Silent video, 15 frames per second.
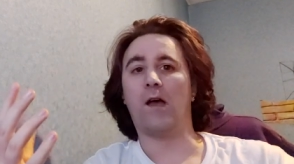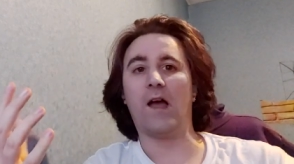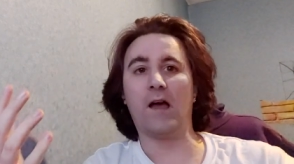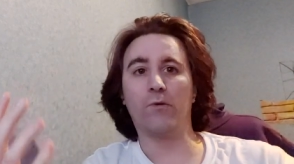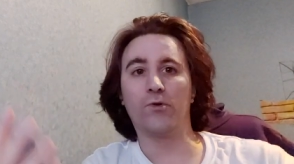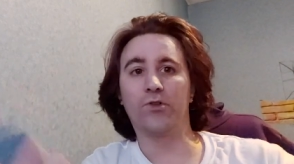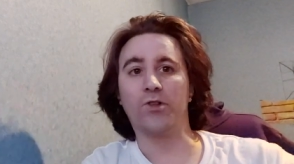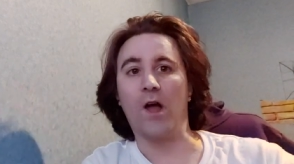
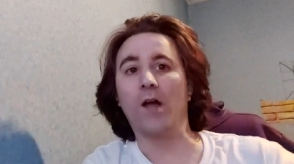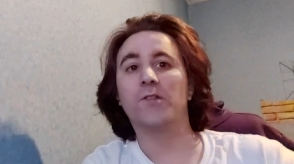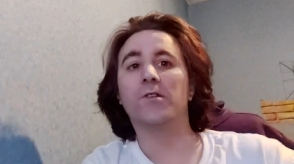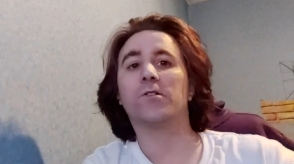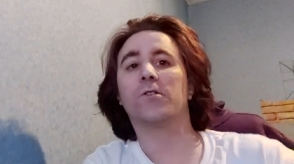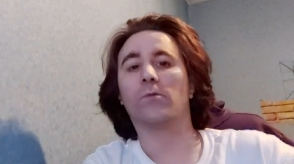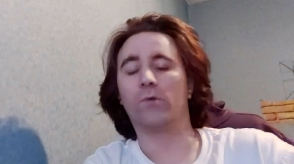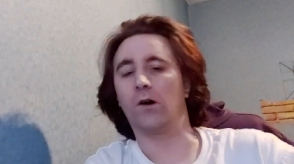I was
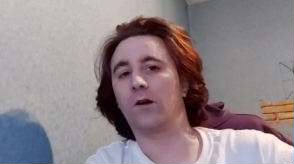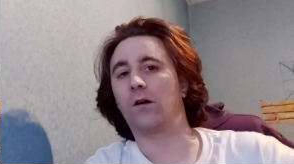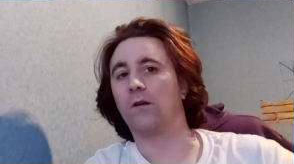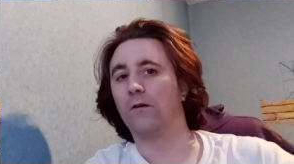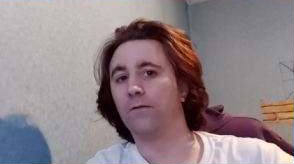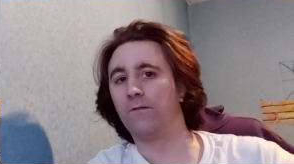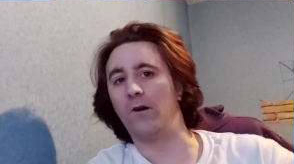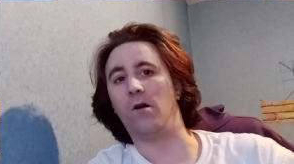starting to work on
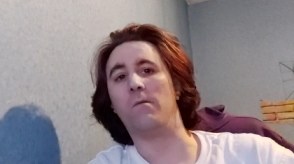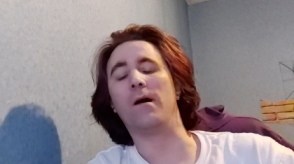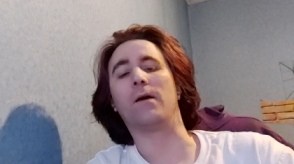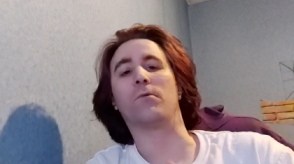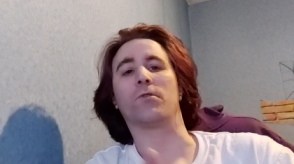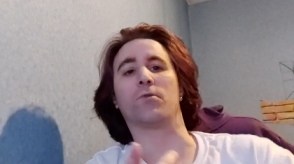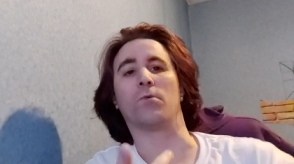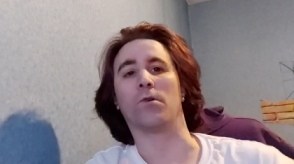a
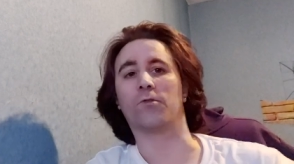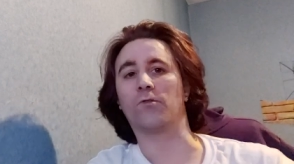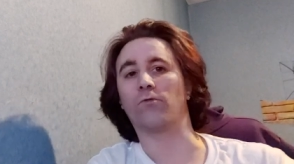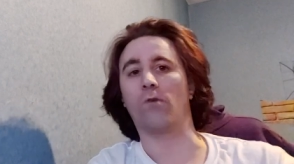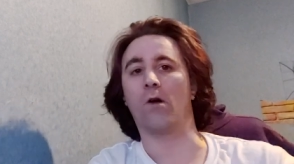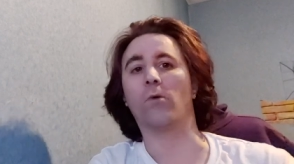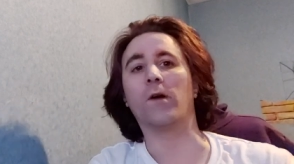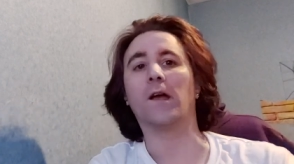format which was
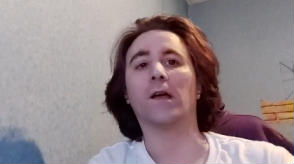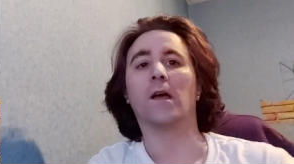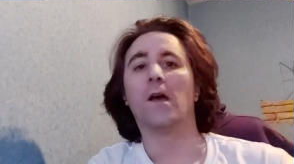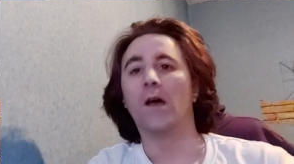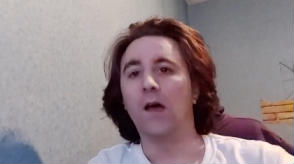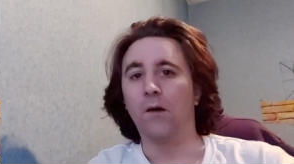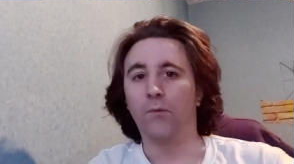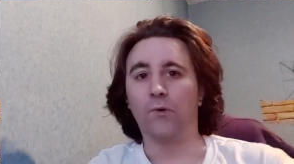growing
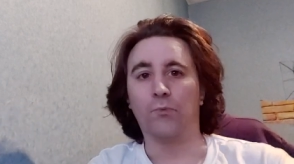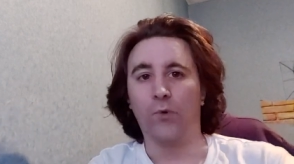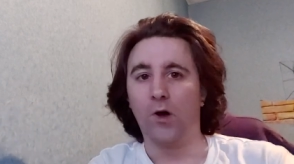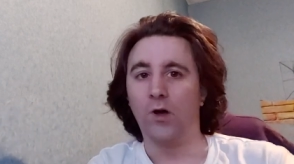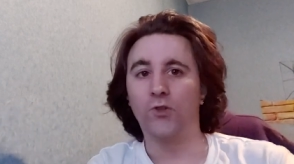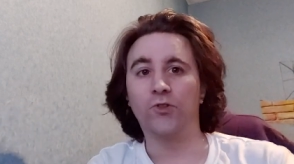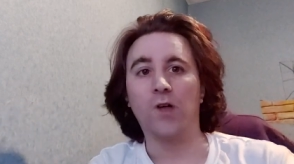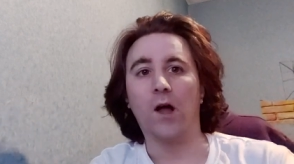and we
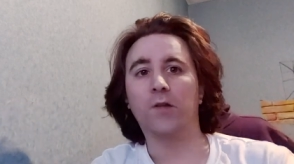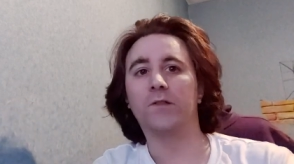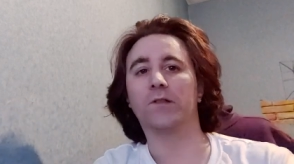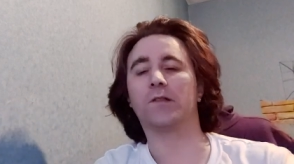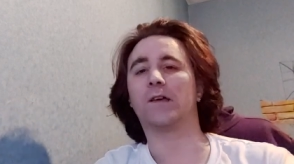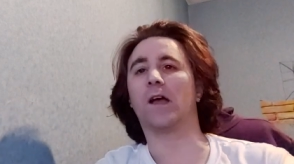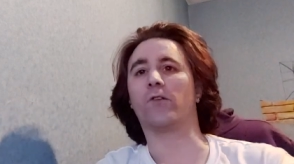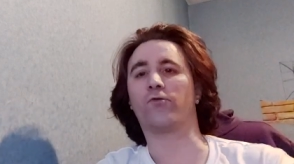were starting
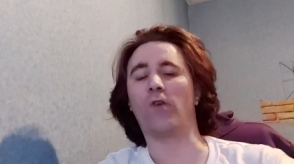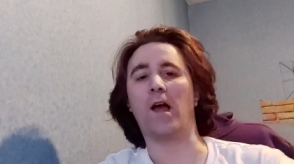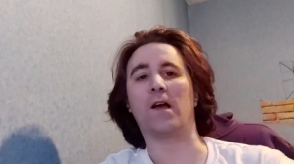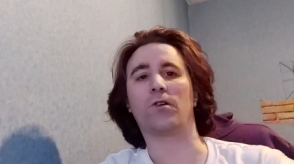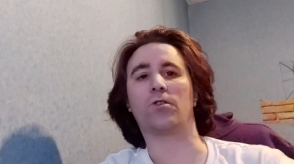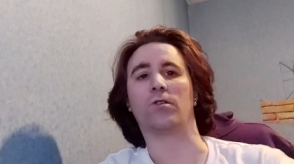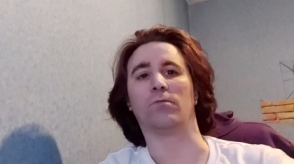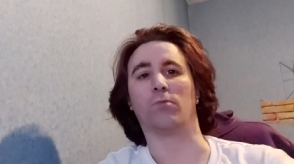to get
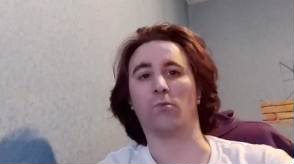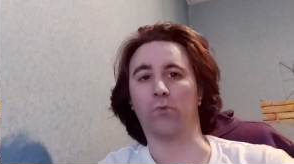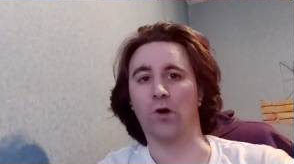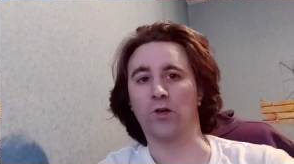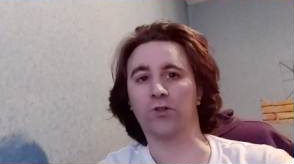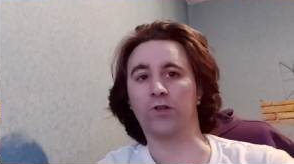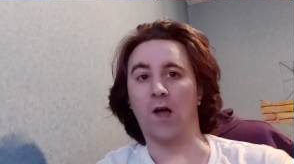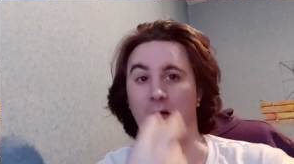traction. We
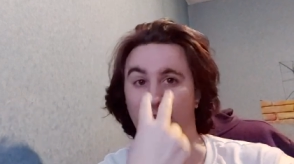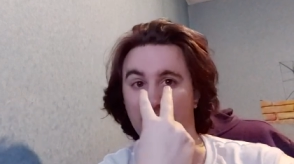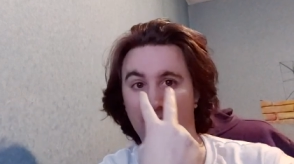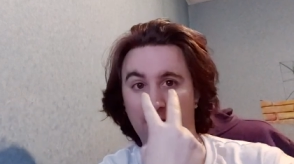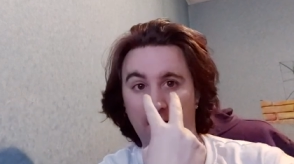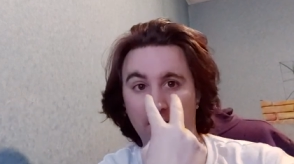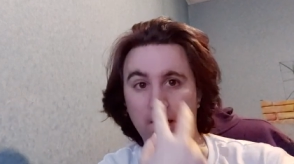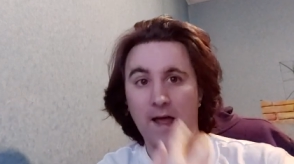were starting to
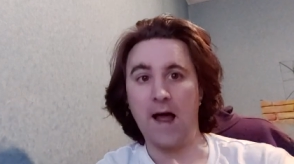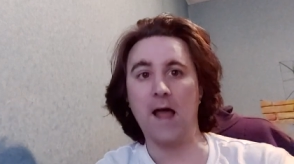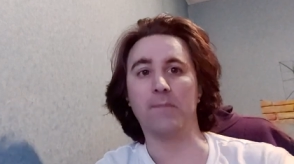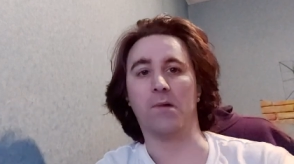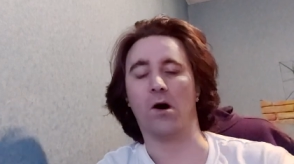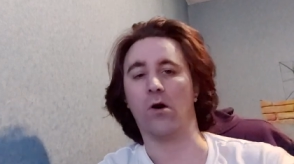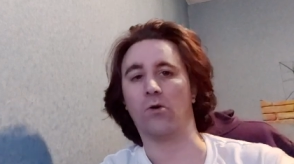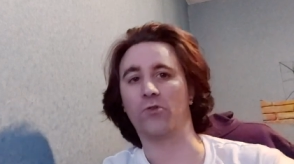get the
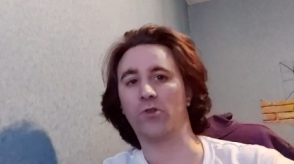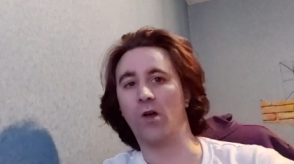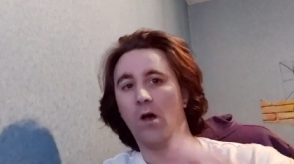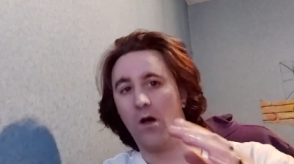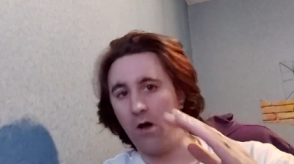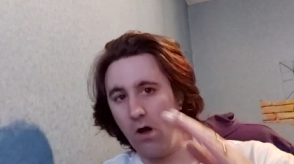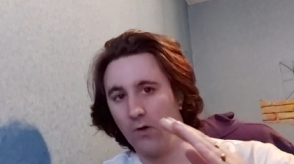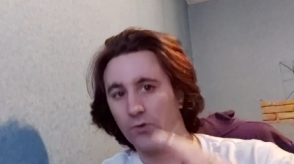eyeballs
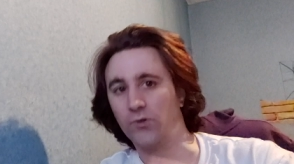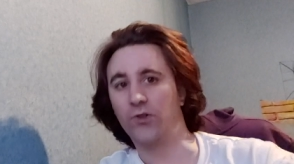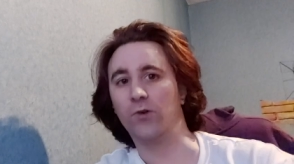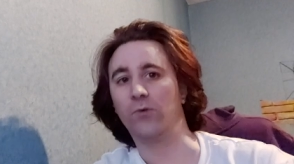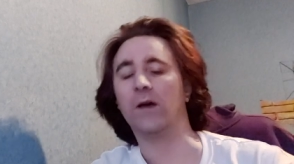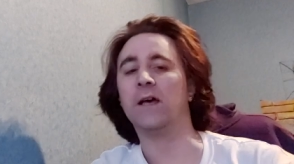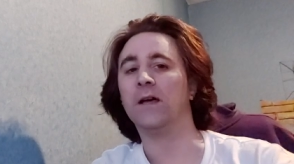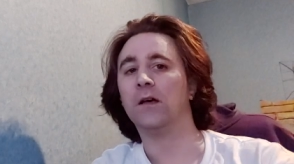
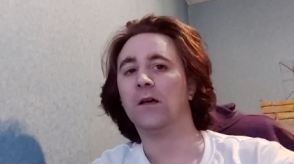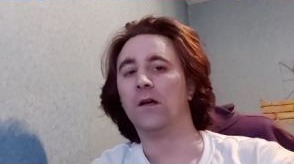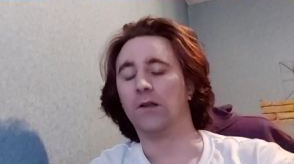onto it.